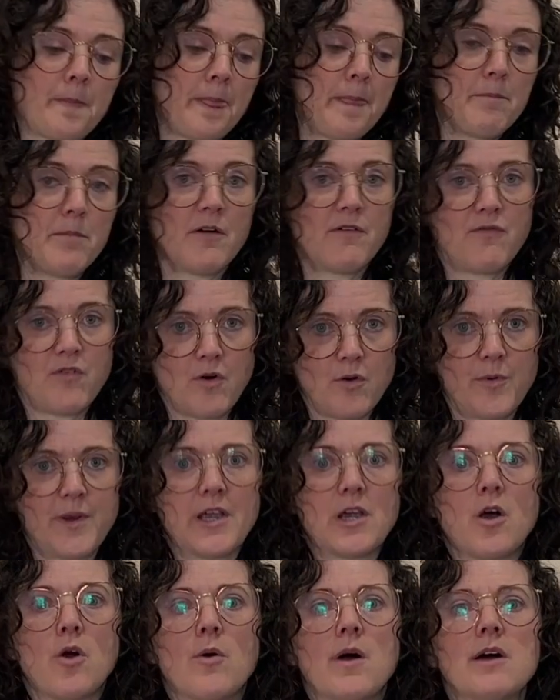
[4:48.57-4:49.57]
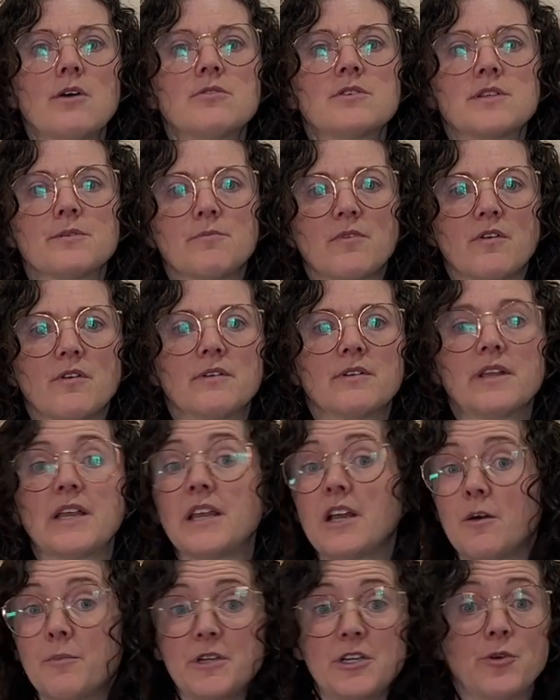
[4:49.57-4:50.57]
before we go out, and
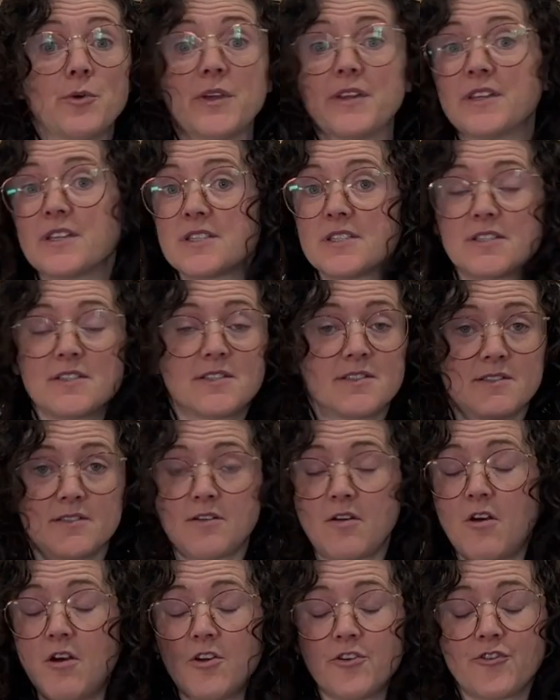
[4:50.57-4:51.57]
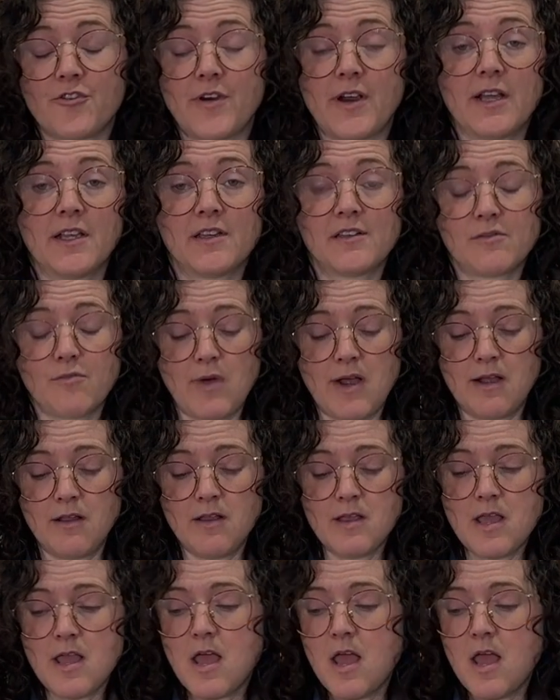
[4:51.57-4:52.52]
I'll be doing this on trail as well,